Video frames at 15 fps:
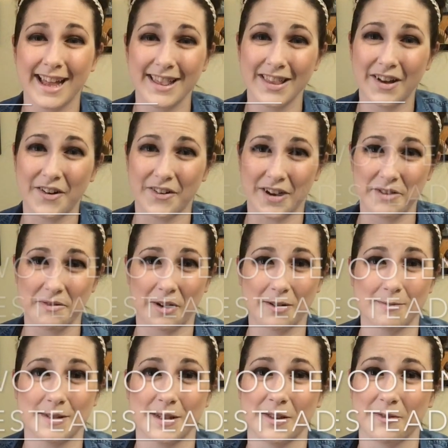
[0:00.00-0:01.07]
Hello and
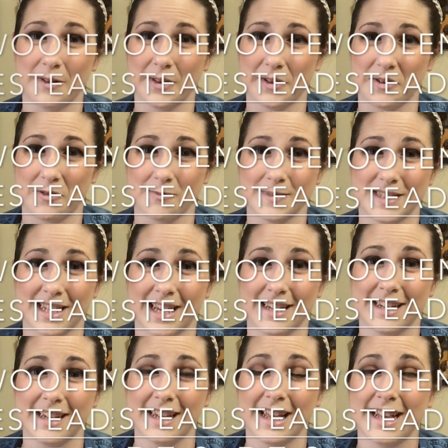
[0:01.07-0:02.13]
welcome to the Woolen
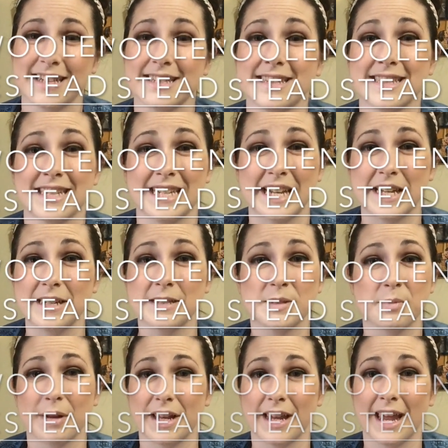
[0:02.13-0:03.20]
Homestead. This is a knitting,
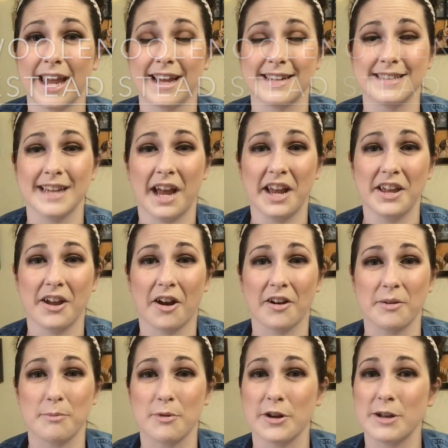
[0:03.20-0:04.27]
spinning, hand dyeing
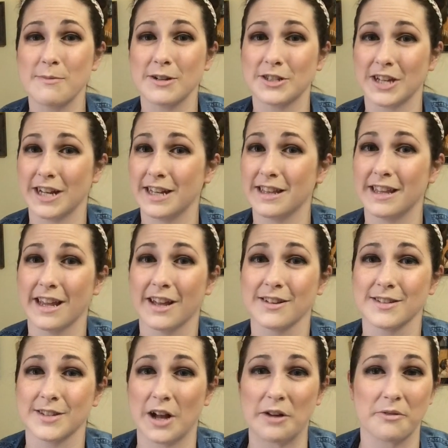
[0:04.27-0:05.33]
yarn, and pretty much anything
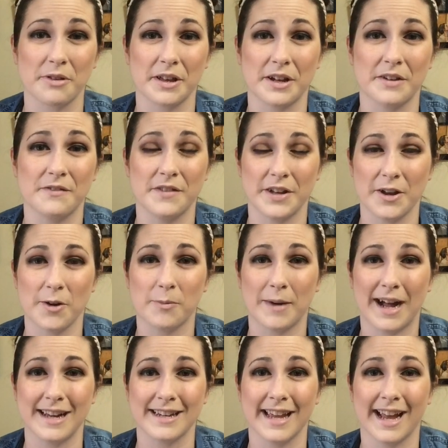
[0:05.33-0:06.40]
else yarn related video
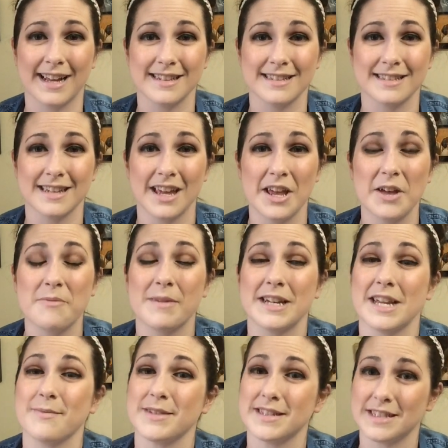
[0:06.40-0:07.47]
podcast. My
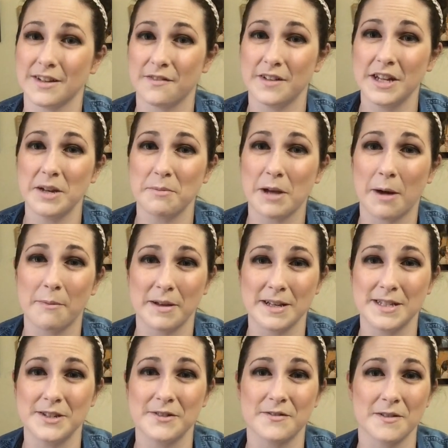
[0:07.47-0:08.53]
name is Tiffany and I'm
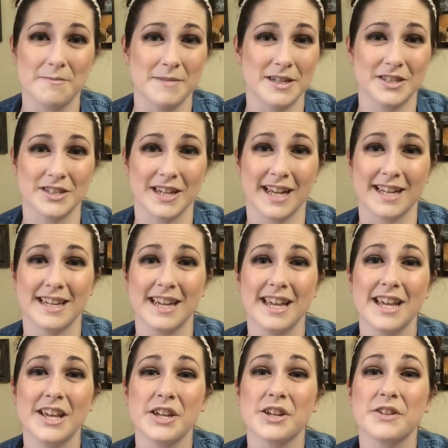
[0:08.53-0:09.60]
coming to you from Michigan.
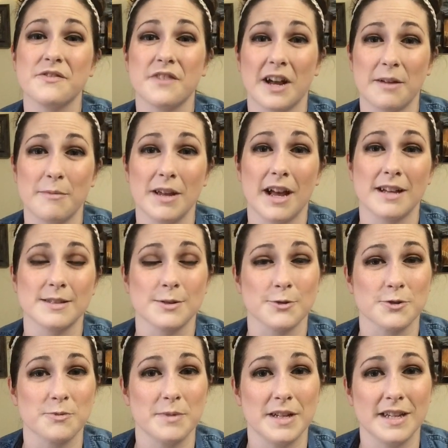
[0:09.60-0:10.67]
You can find me on
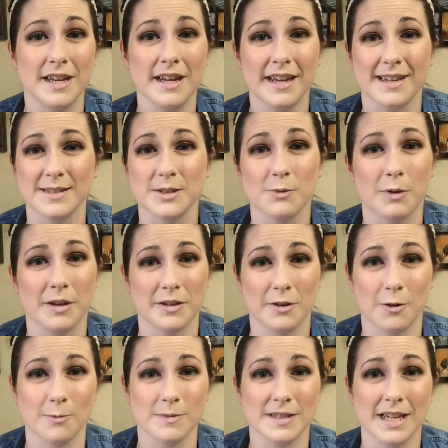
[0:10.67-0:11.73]
social media as the Woolen
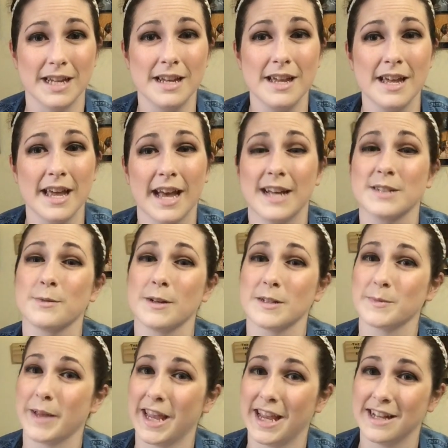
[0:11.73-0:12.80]
Homestead, as well
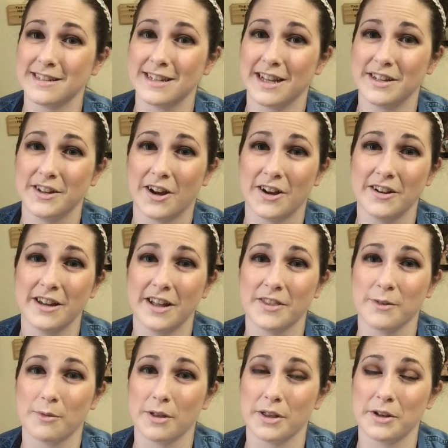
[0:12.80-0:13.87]
as my hand dyed yarn
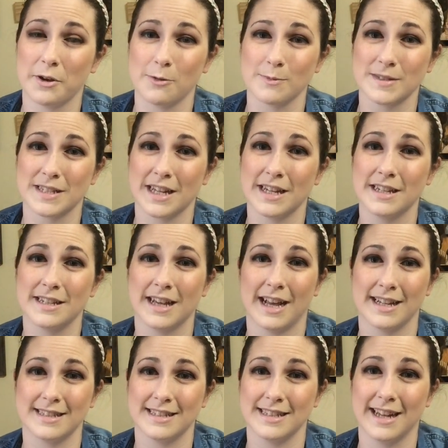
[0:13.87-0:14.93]
at
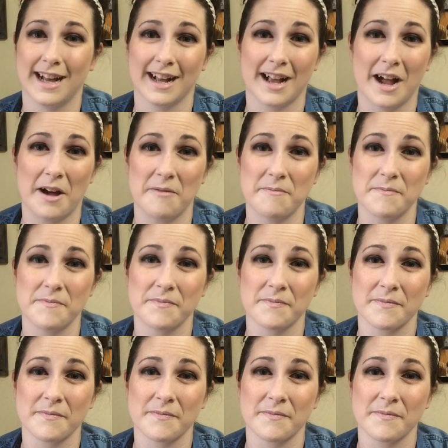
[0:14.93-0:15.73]
thewoolenhomestead.etsy.com.